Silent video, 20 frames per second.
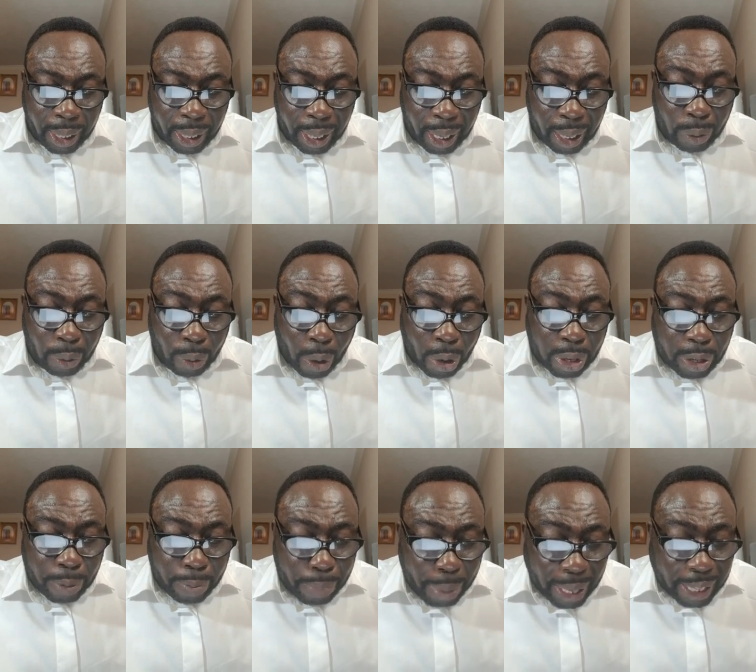it
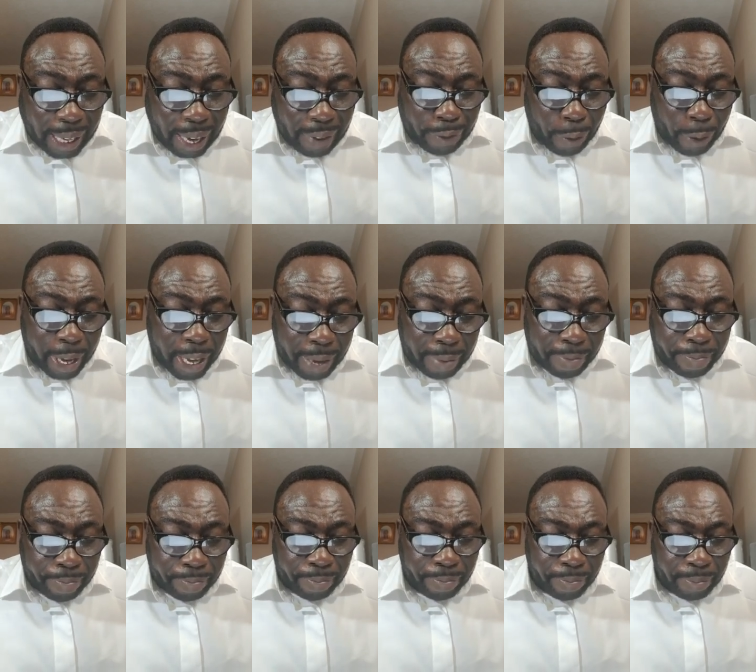was better for
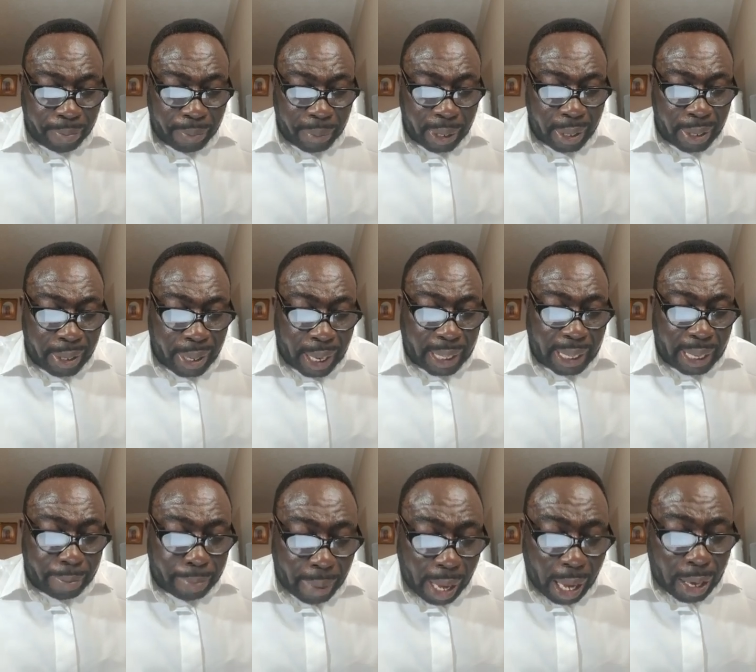him that
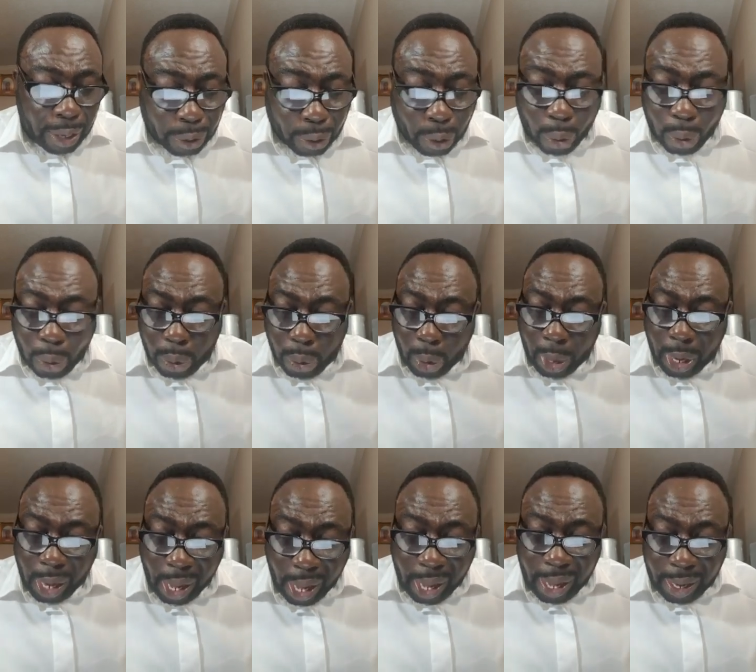a mantle will
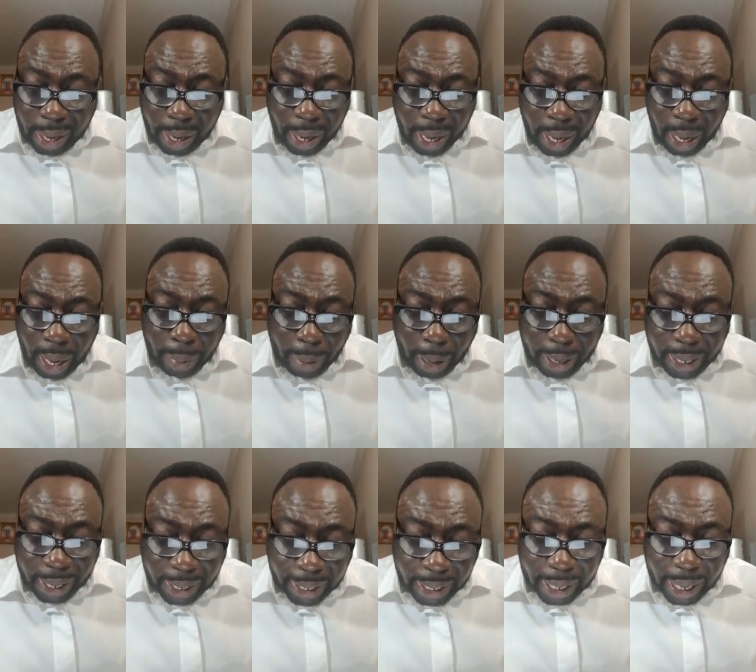hang about
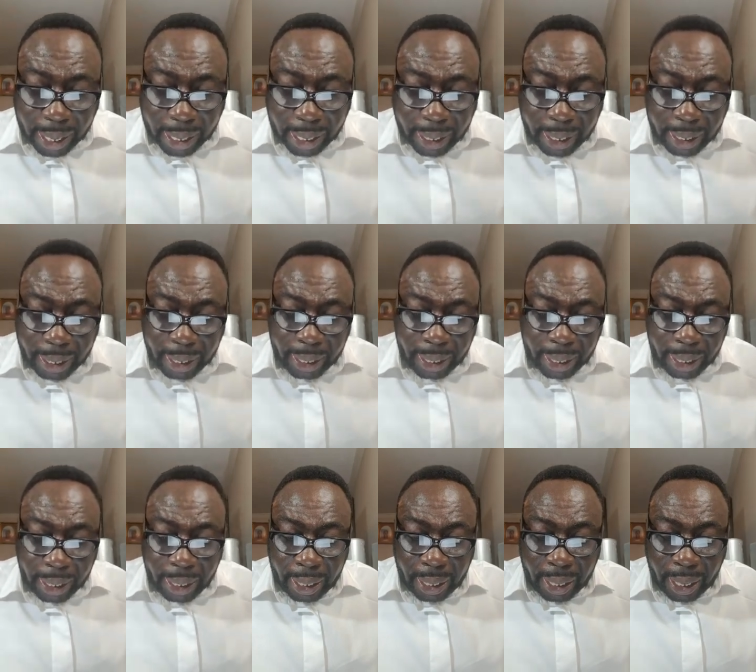his neck,
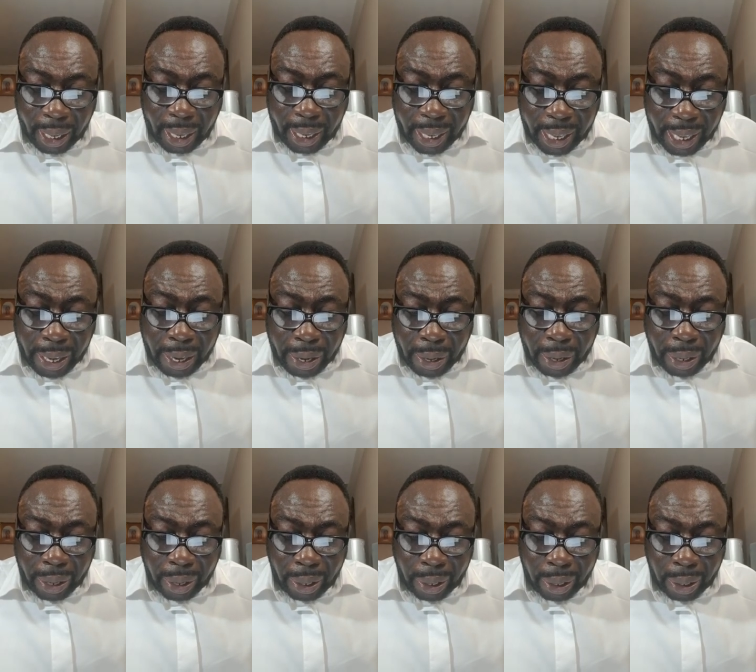that he
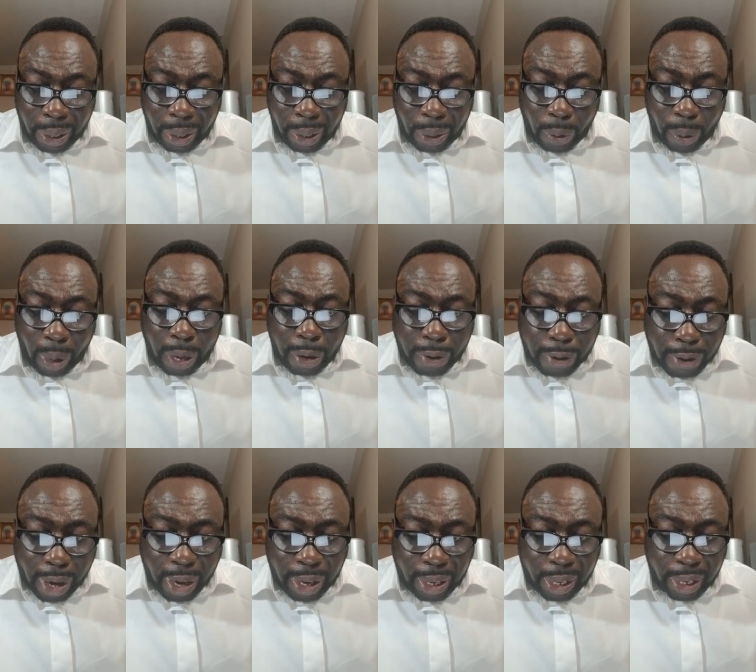were
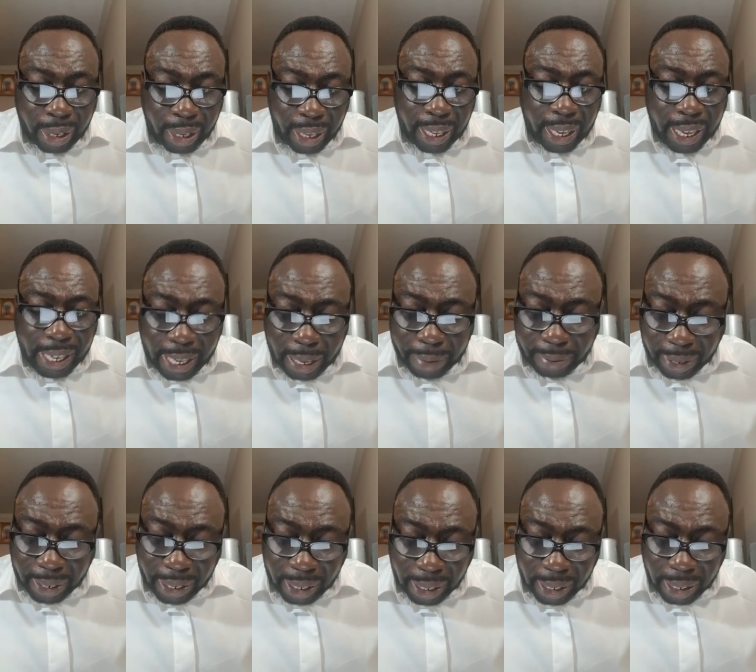drunk in the deep
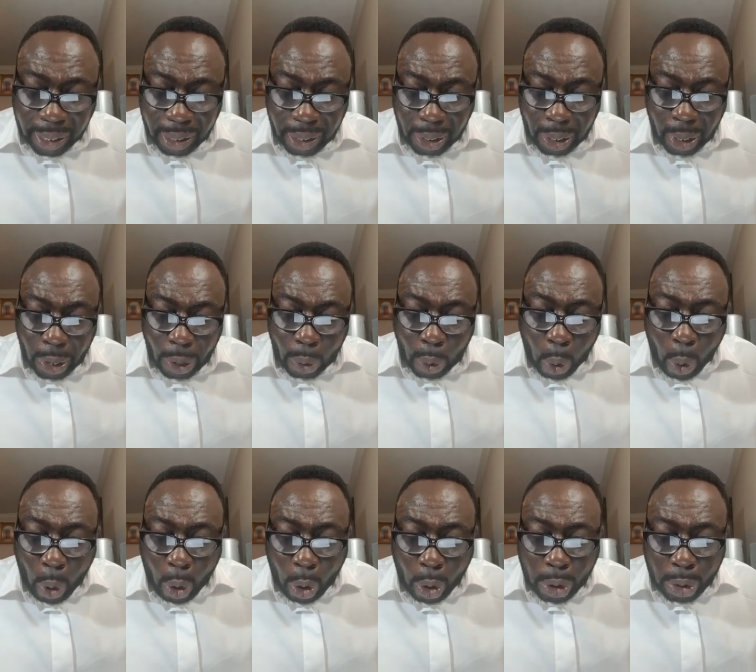sea.
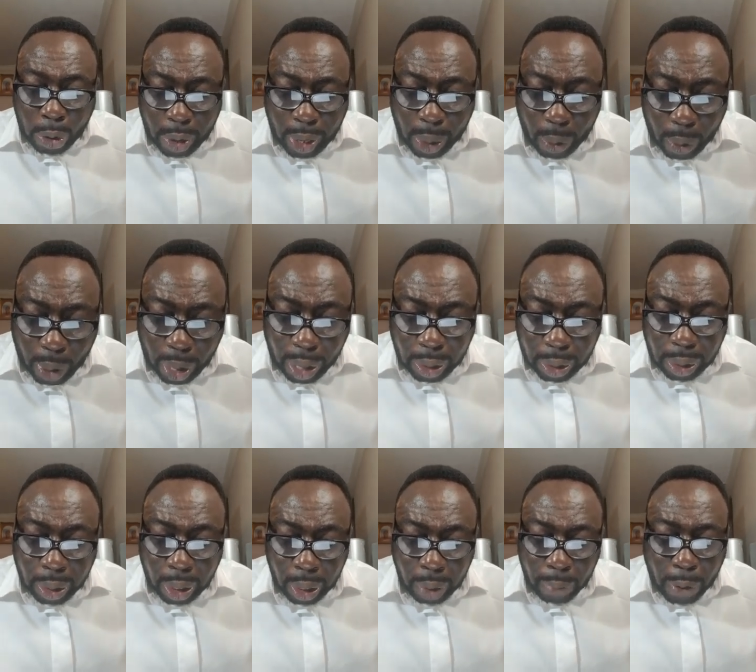Woe unto the
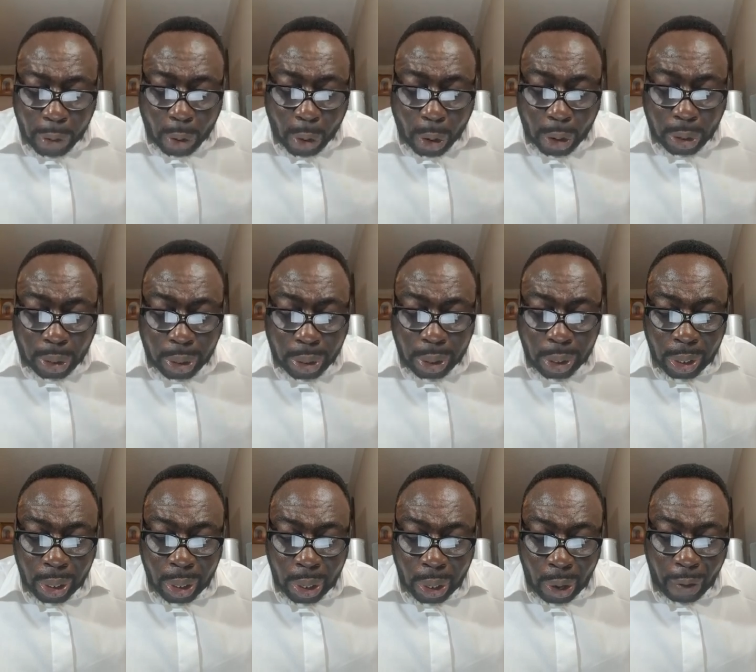world because
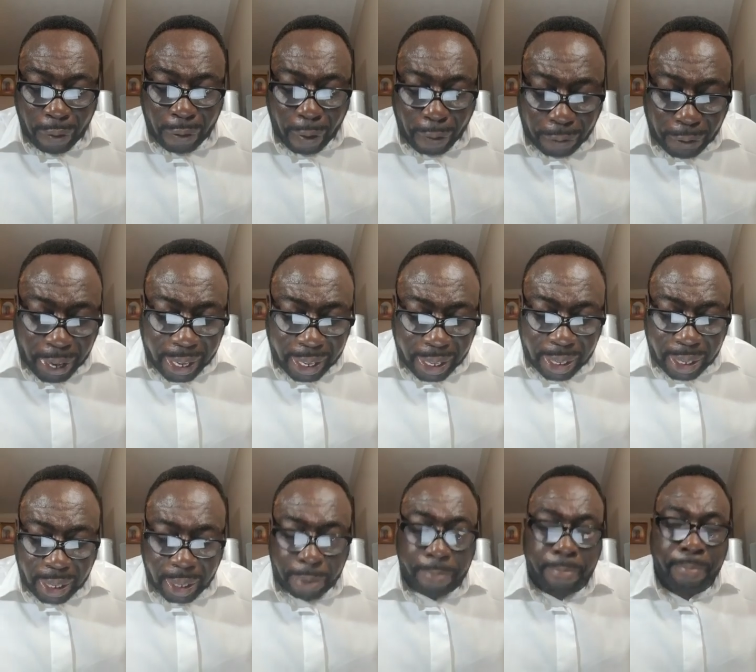of
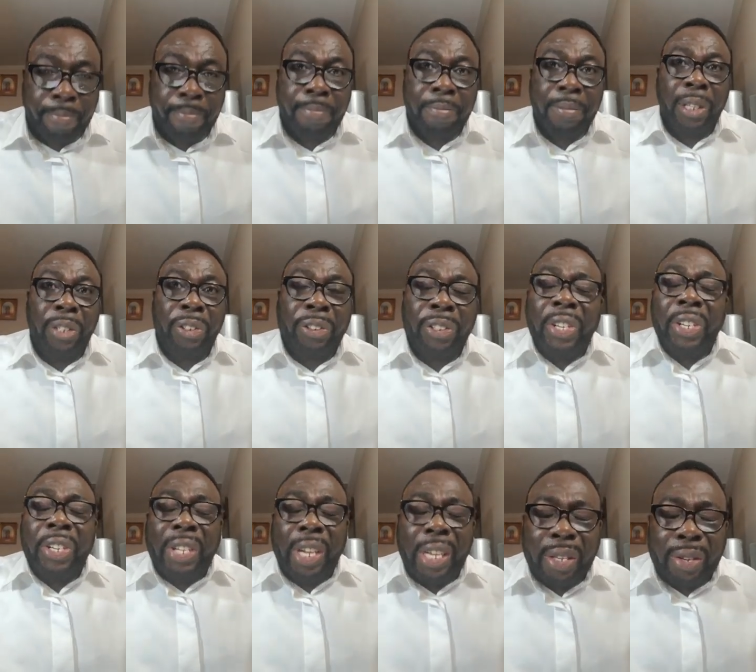offense.
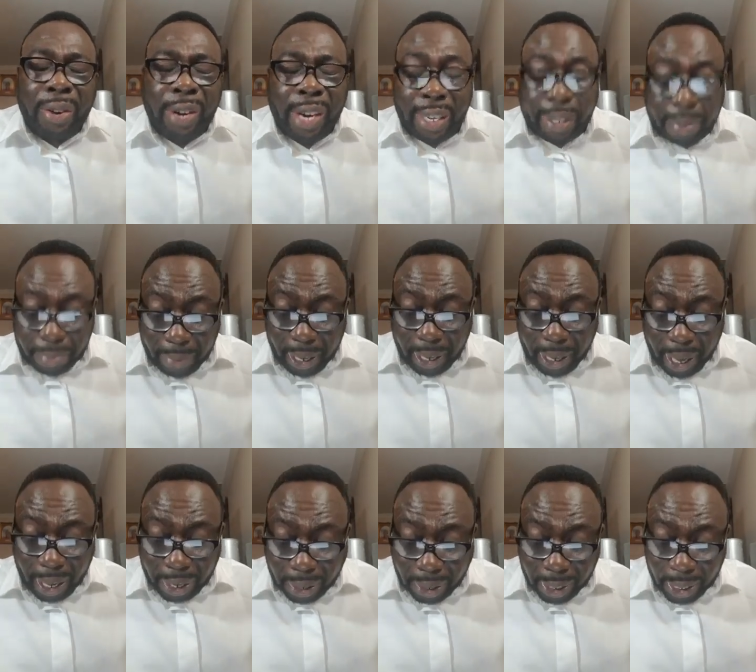Jesus Christ made
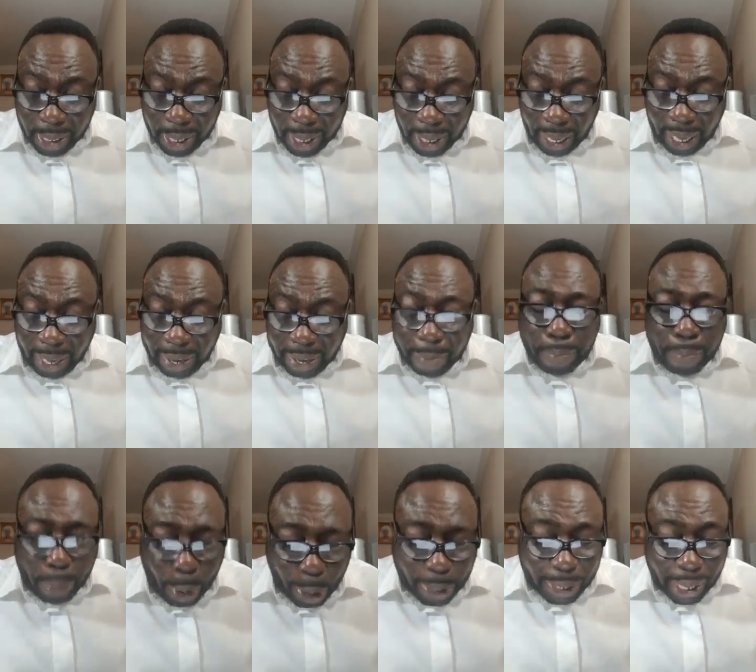us how
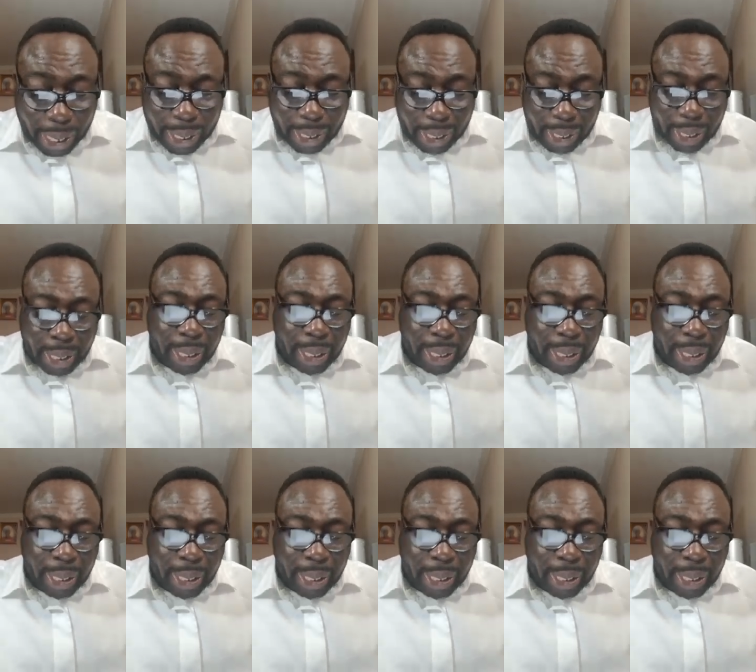important